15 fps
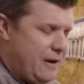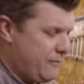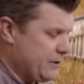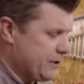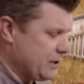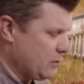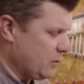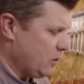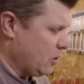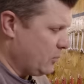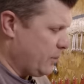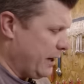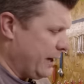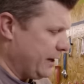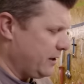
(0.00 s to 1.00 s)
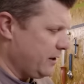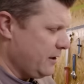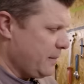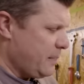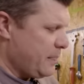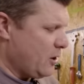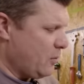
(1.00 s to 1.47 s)
every single look bike,
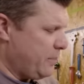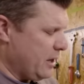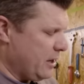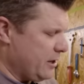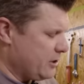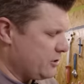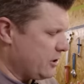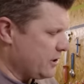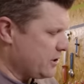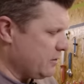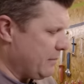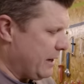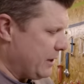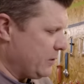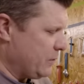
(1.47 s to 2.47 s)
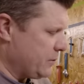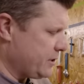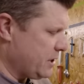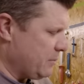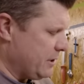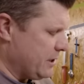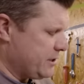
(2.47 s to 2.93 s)
there'll be an instruction manual
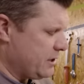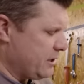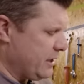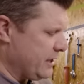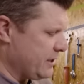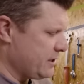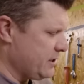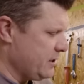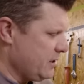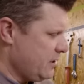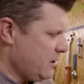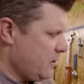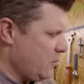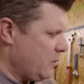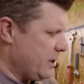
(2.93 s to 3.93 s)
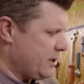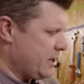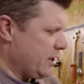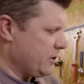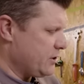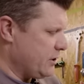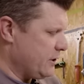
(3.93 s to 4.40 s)
similar to this, where it tells